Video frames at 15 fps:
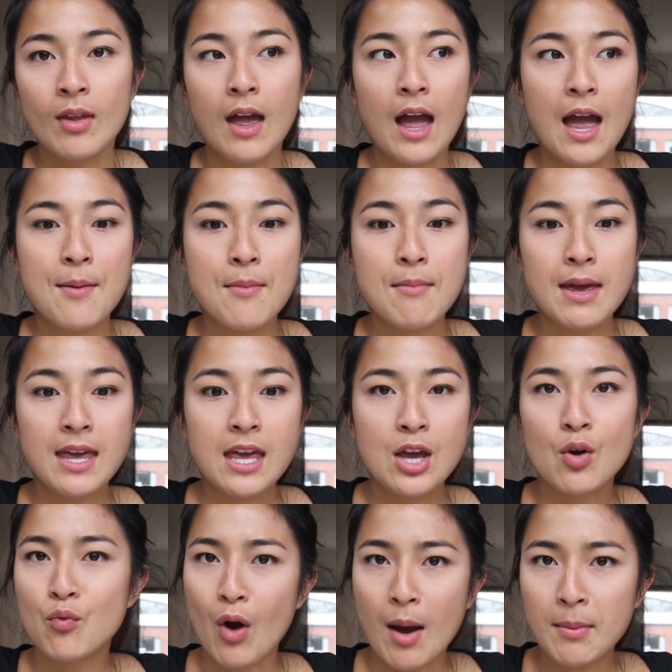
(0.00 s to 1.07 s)
I'm making
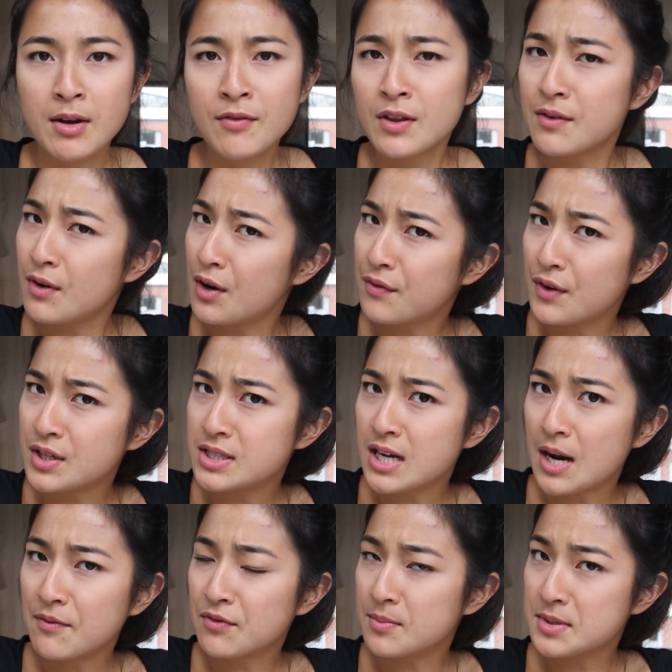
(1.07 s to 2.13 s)
ramen for the very first
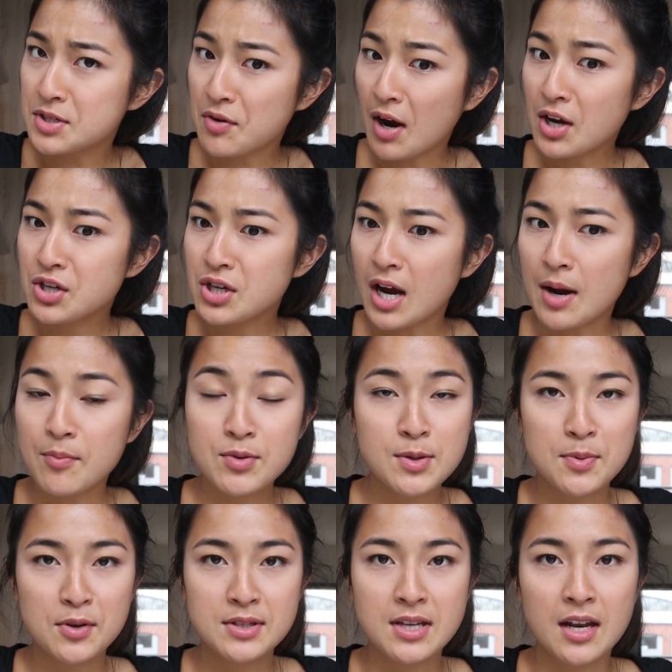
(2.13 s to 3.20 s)
time from scratch. I'm
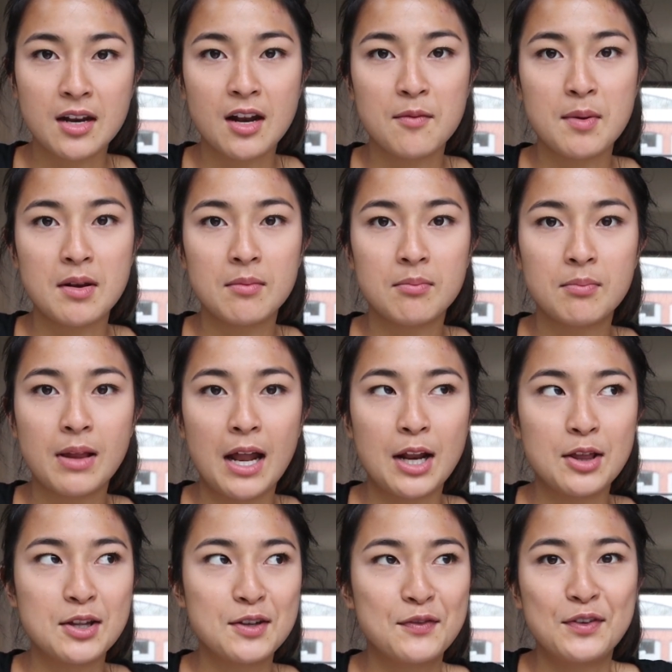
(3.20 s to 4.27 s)
super excited. I've been
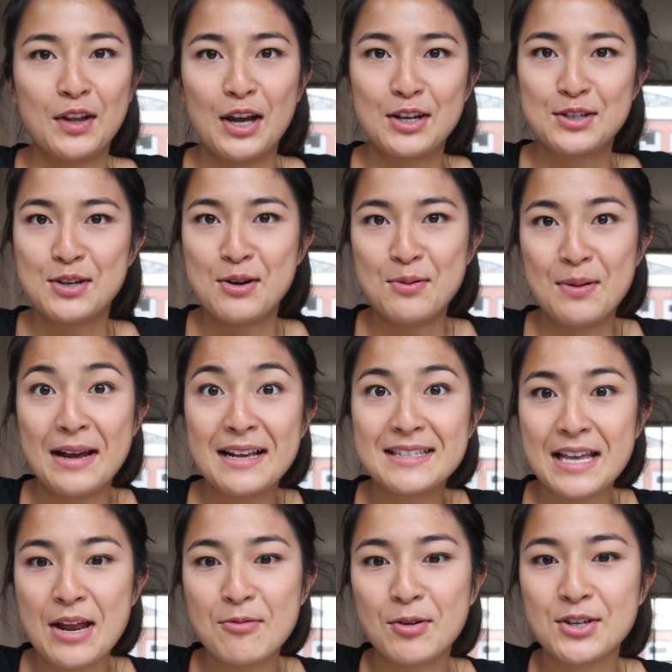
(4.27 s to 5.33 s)
planning this for like 2
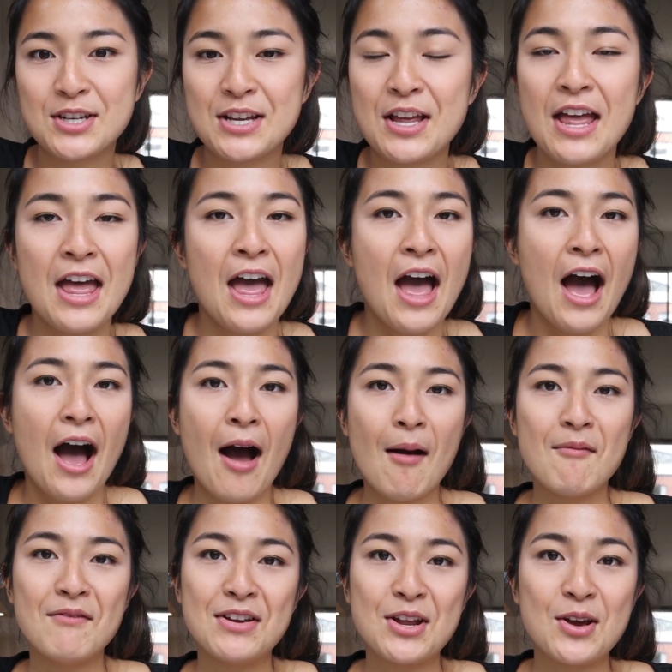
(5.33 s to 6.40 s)
weeks and watching
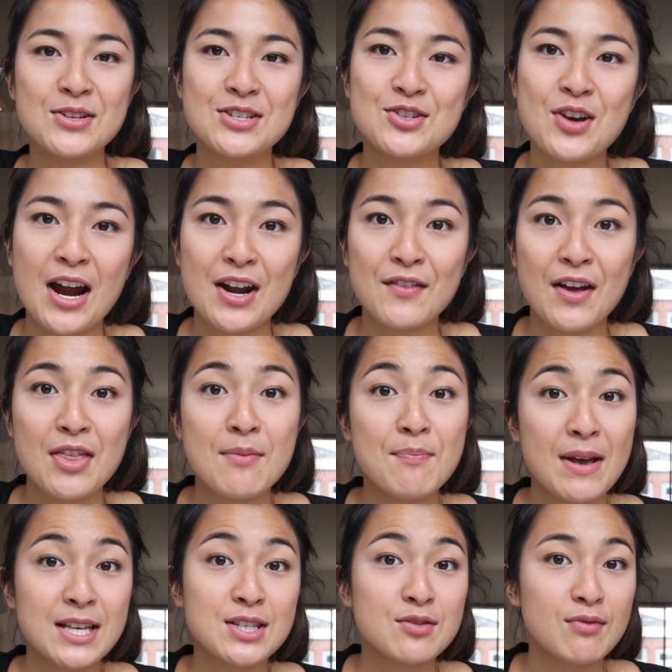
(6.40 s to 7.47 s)
videos and trying to find the
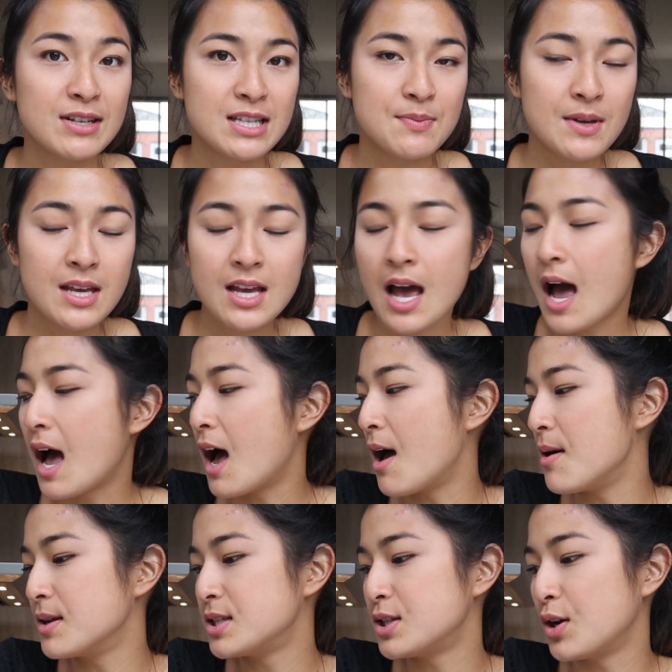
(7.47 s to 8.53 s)
best recipe.
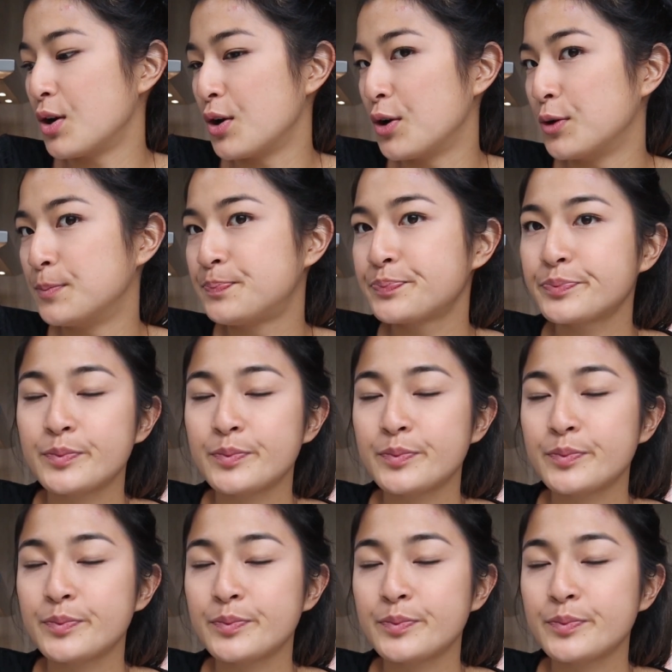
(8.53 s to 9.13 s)
So